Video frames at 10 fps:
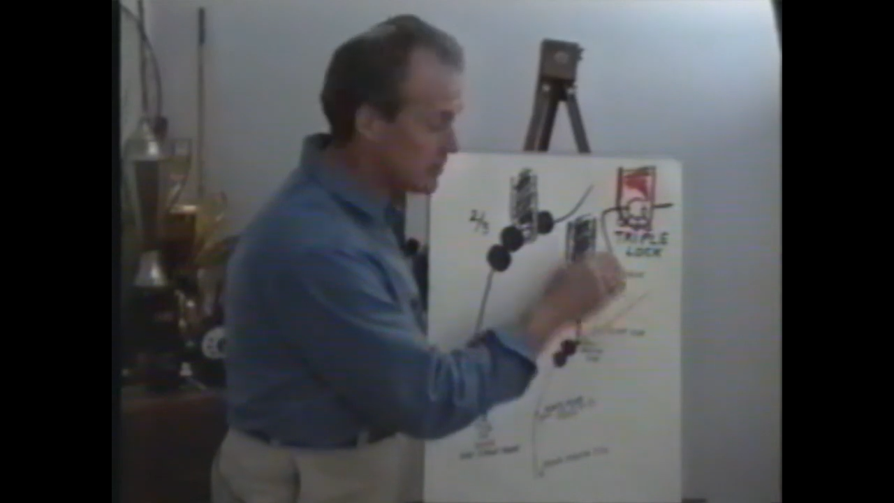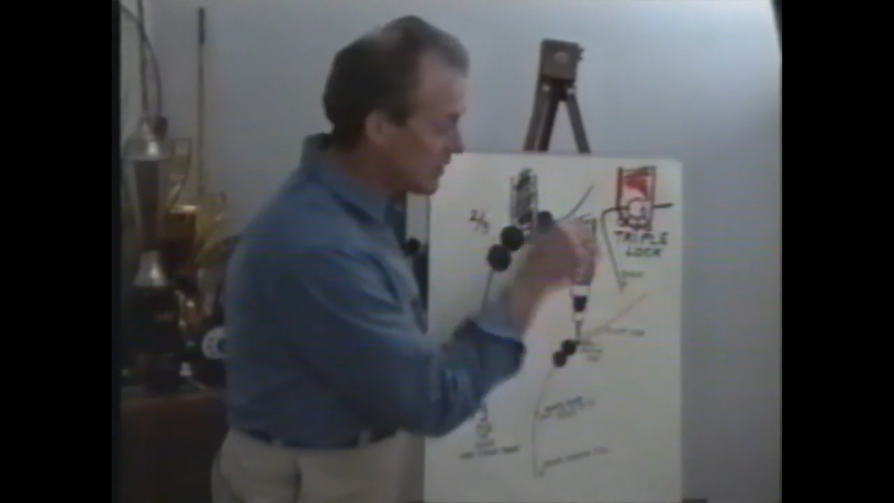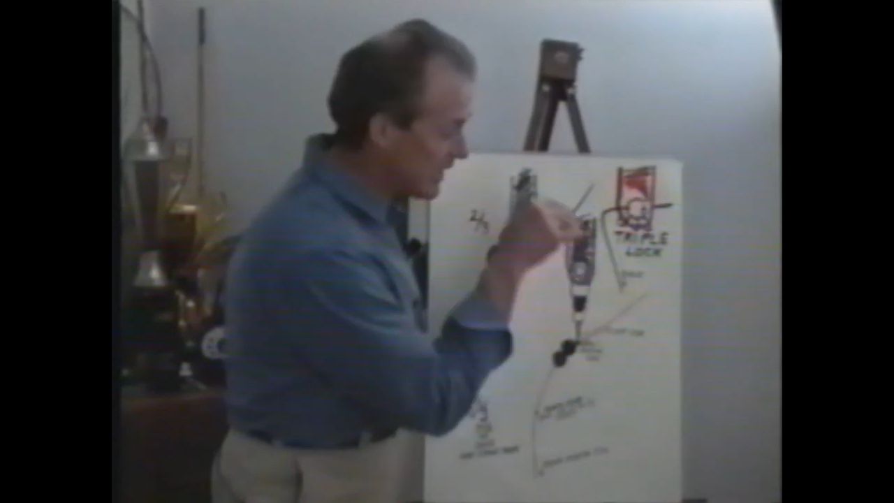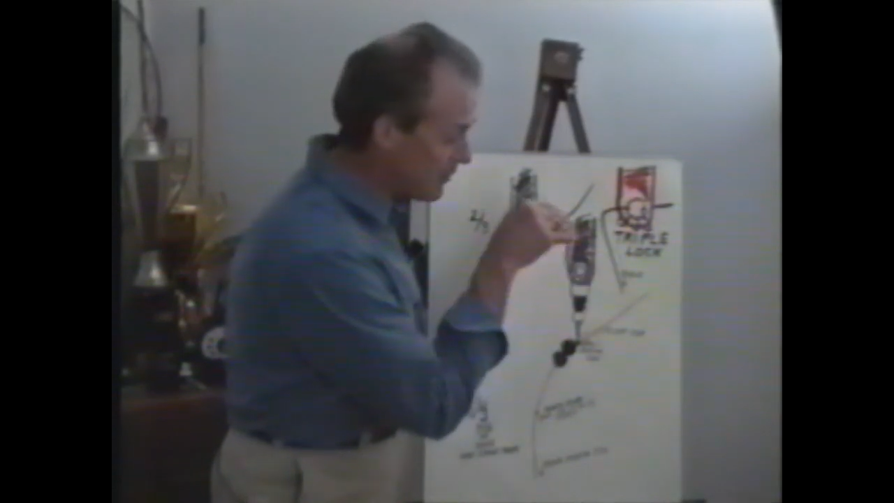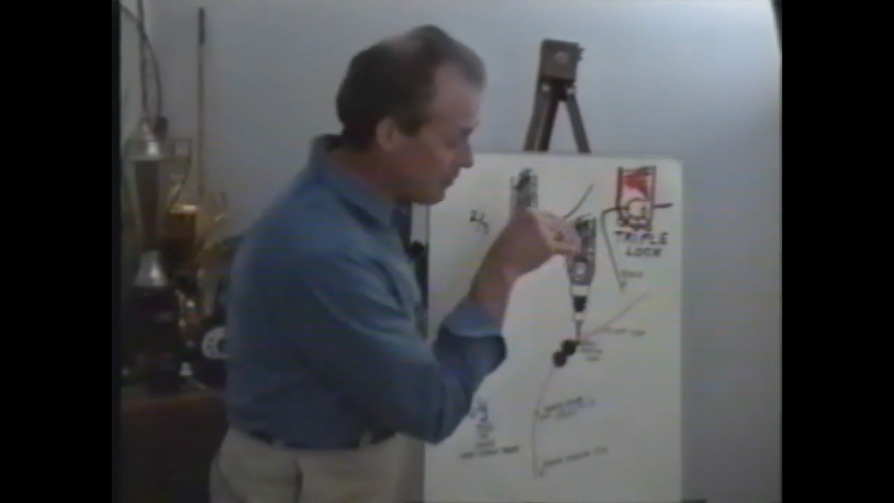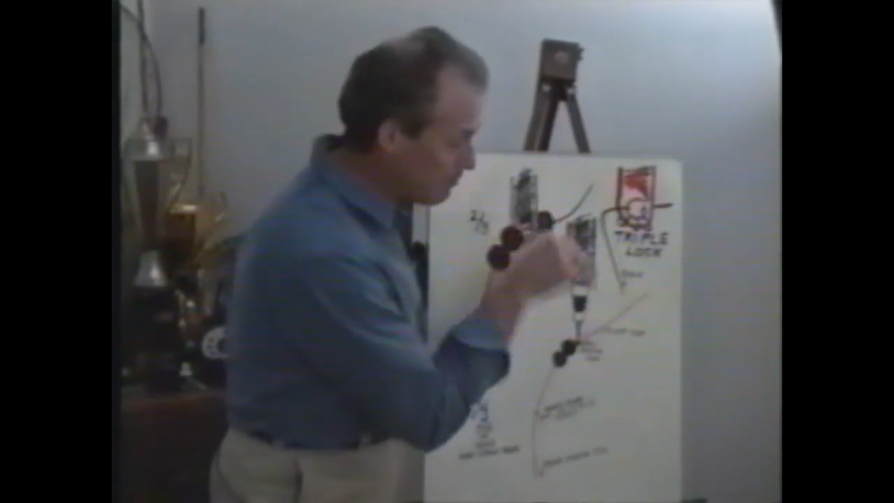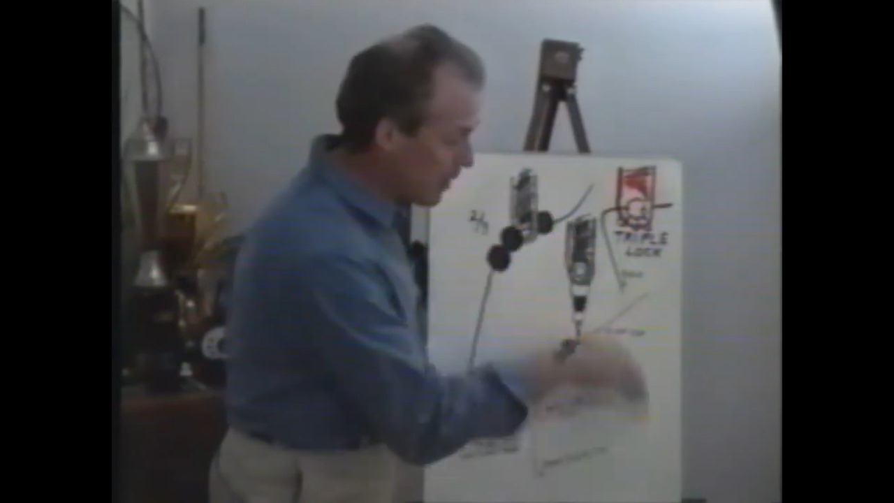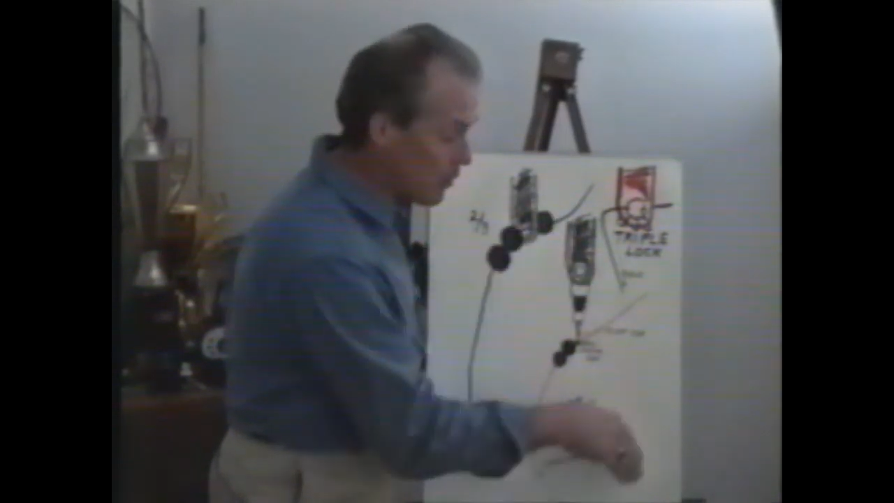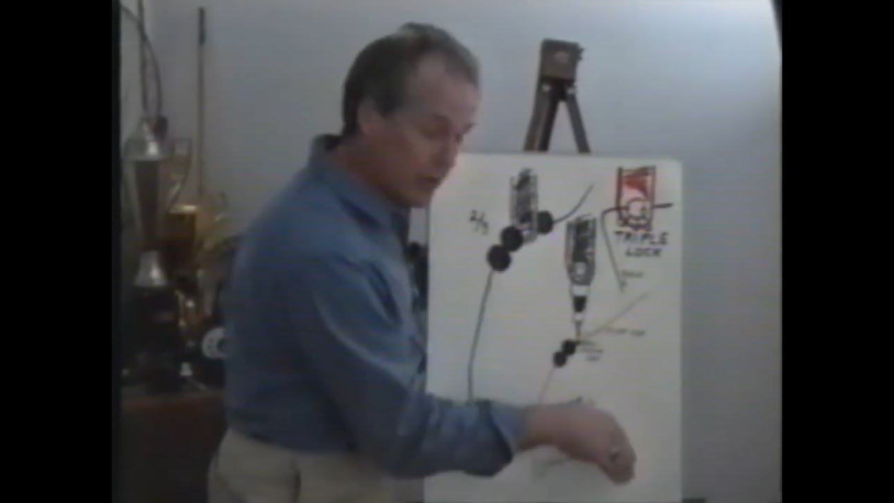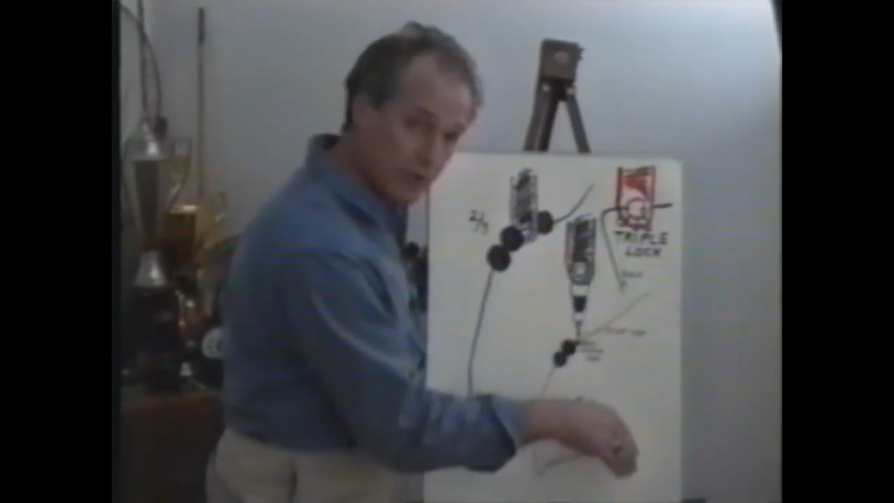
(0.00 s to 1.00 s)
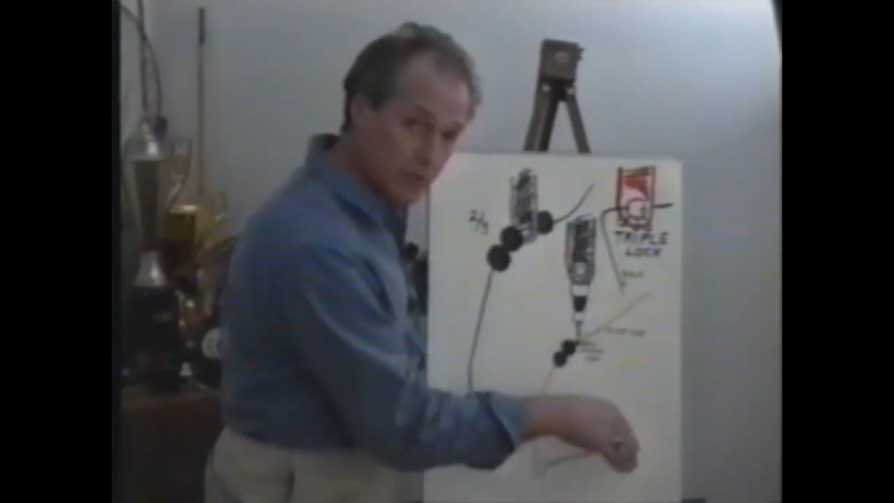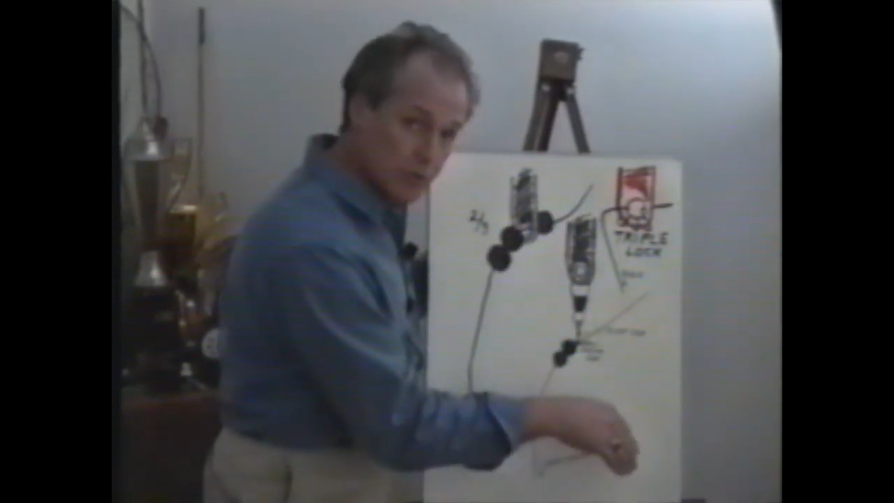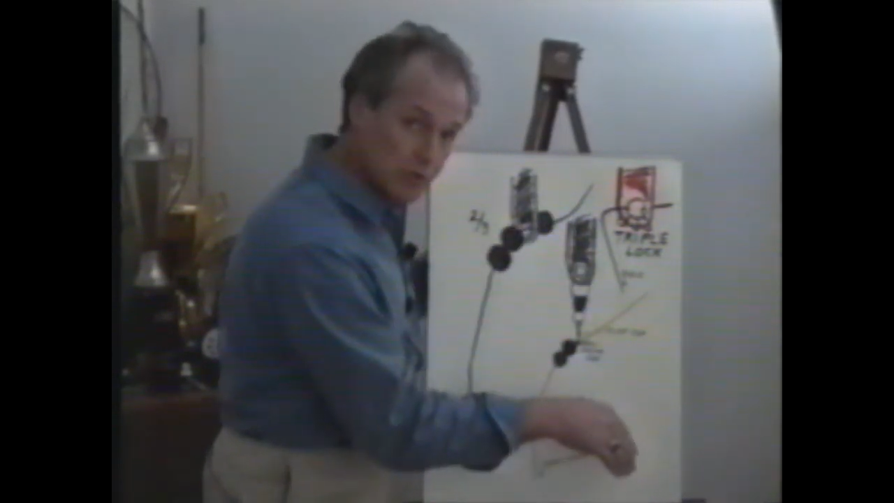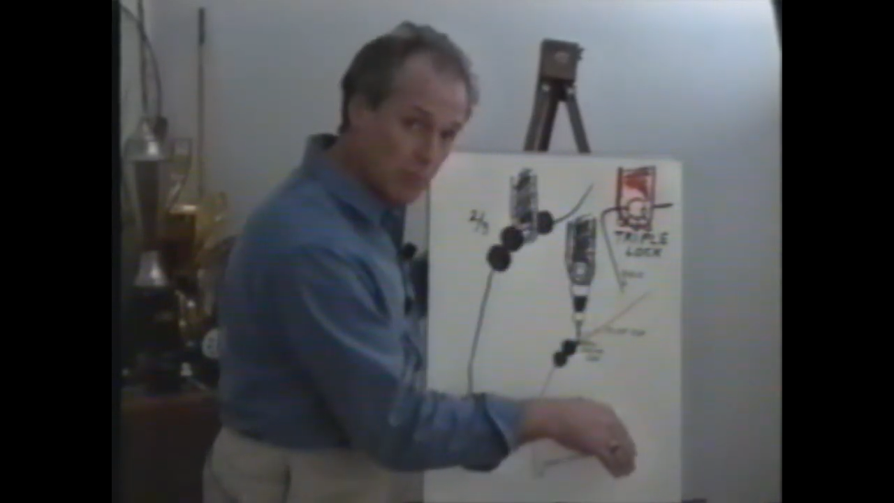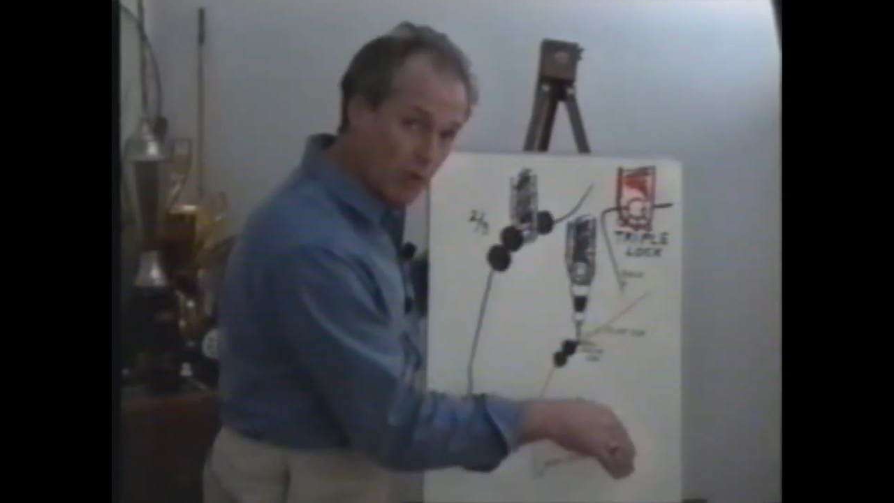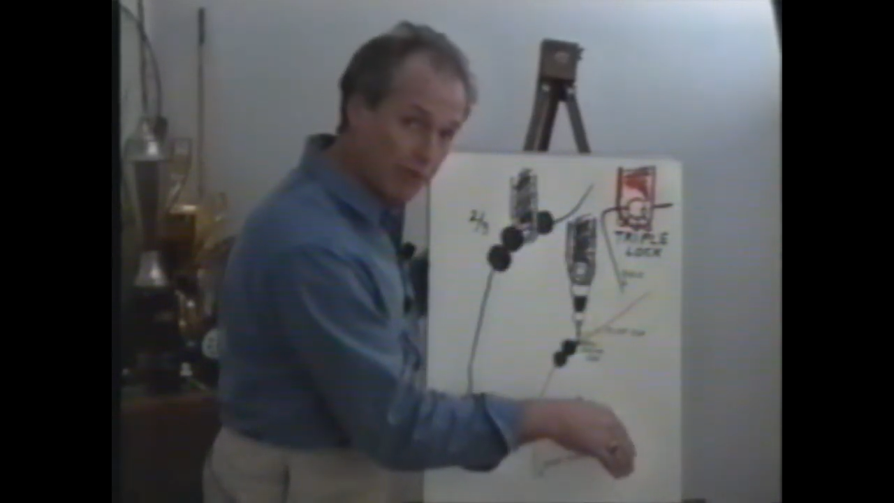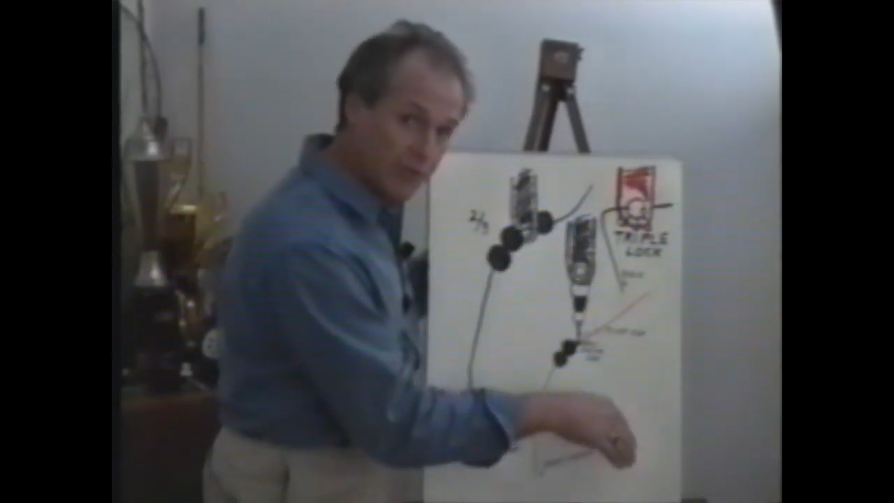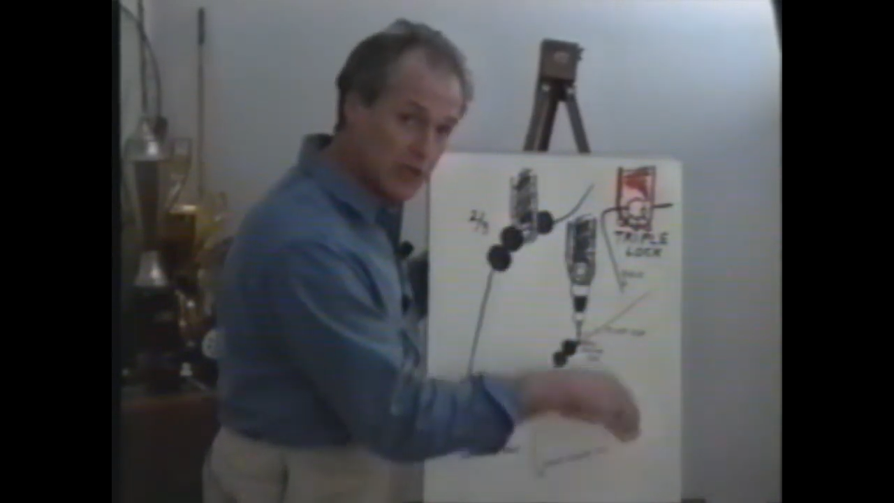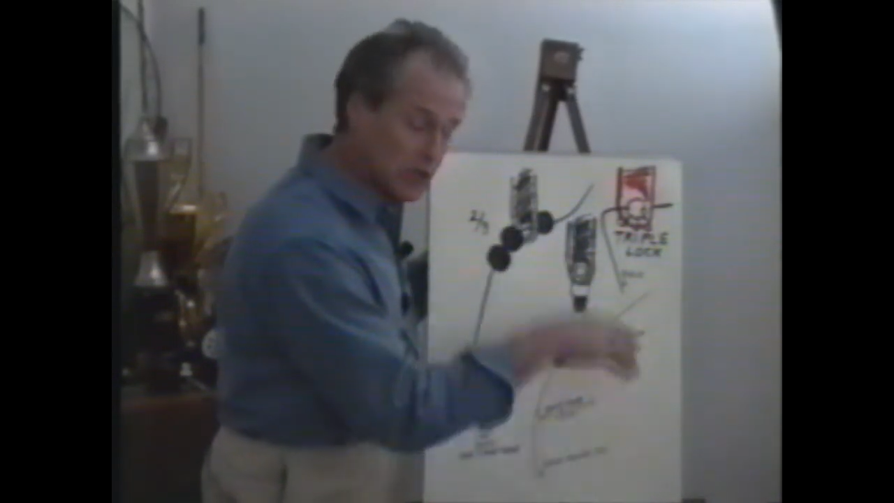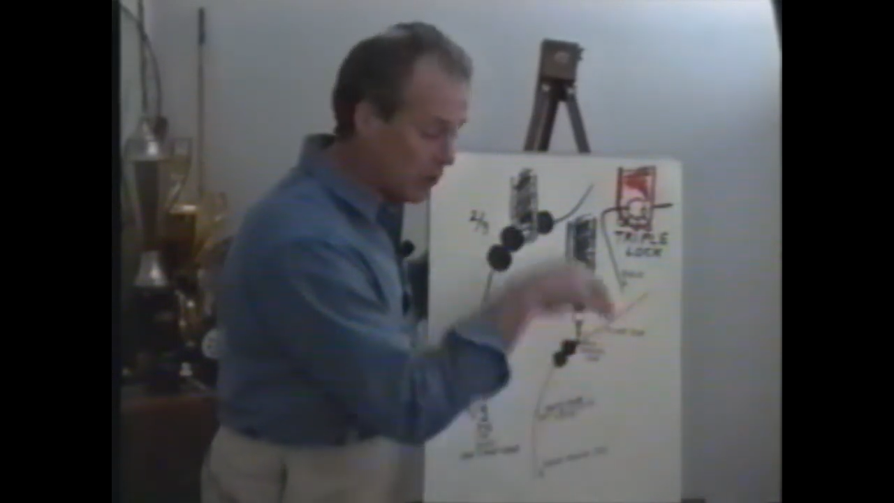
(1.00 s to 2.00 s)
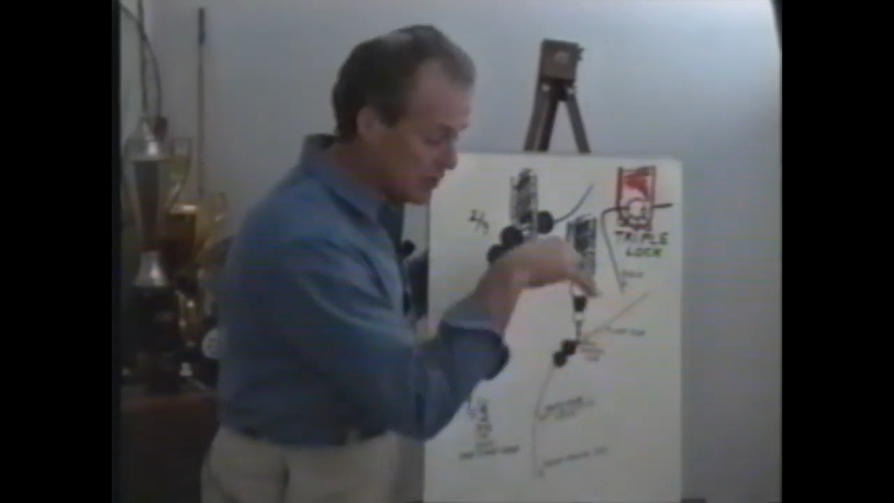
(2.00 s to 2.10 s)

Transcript: to get the bulk through small fish